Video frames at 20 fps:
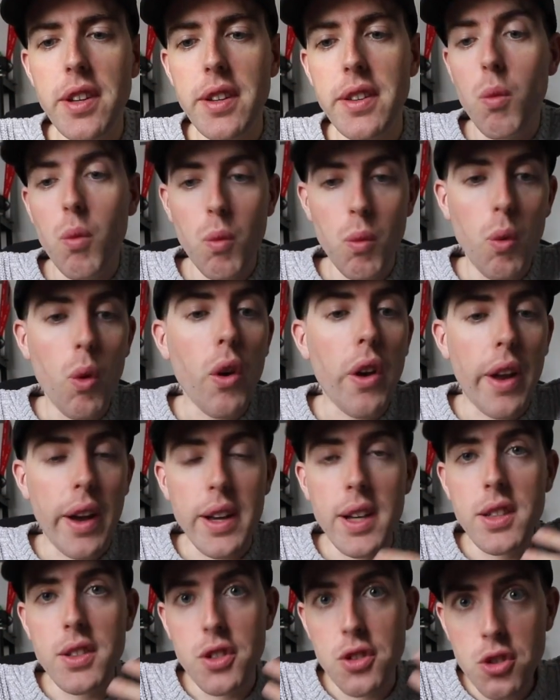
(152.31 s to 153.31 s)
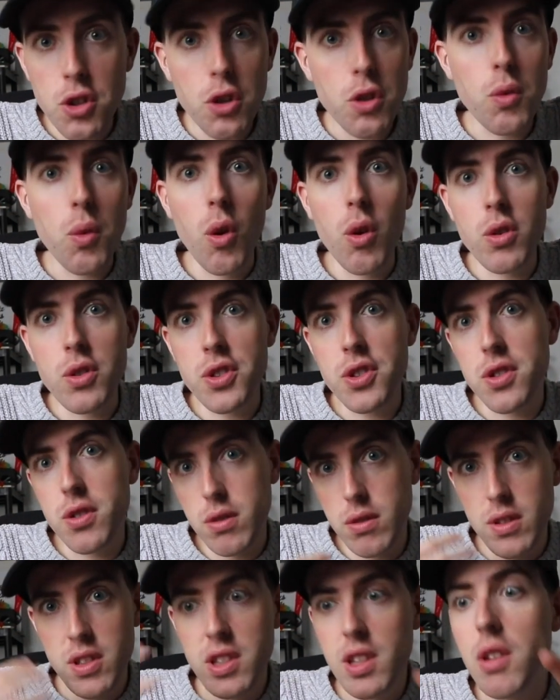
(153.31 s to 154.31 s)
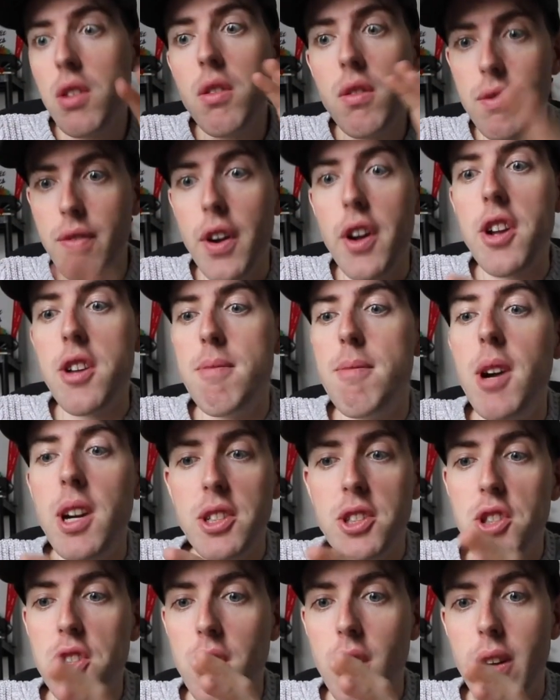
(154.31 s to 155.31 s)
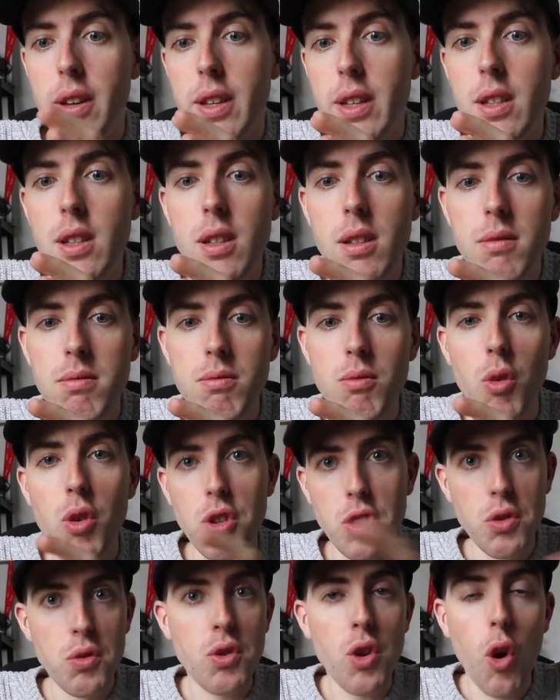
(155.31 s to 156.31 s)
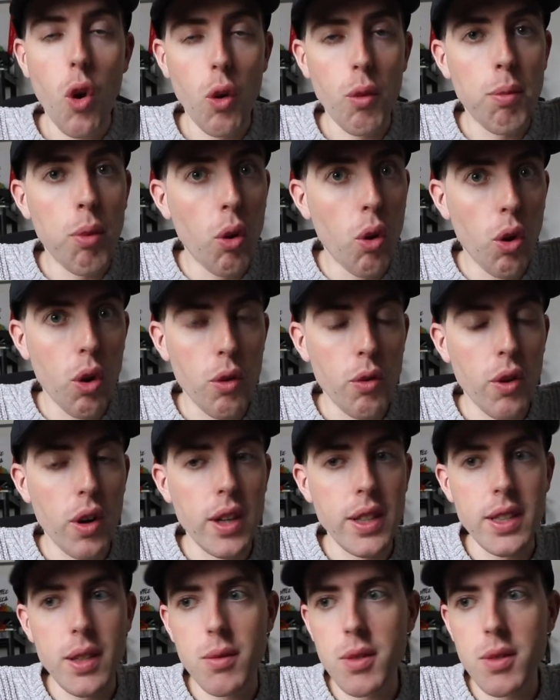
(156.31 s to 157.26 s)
And what I undertook was still very much like what you'd call polarized.